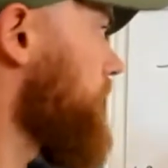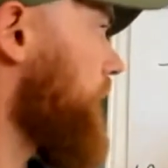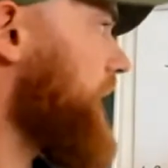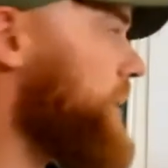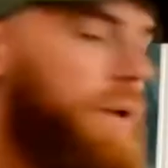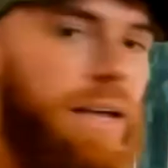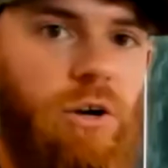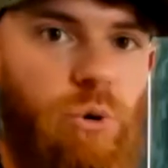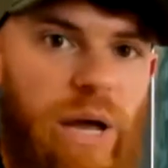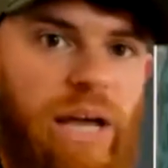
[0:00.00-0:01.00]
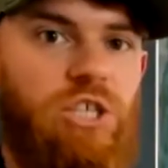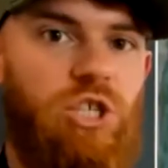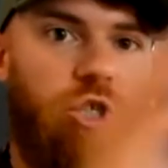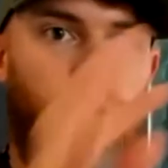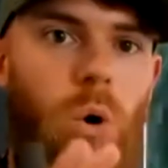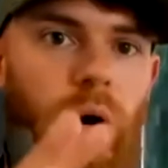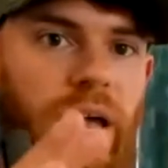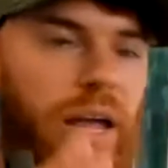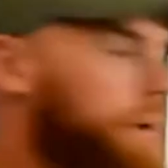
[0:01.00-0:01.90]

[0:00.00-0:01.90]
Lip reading: And then we can create a story